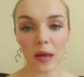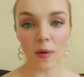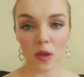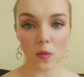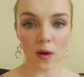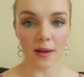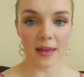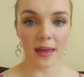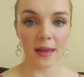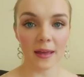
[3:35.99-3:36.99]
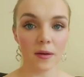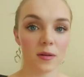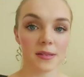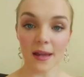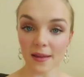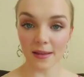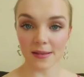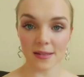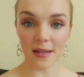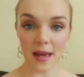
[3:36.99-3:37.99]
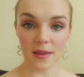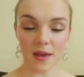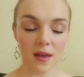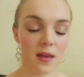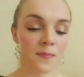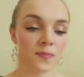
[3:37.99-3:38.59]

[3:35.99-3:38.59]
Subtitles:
when you're working stallions together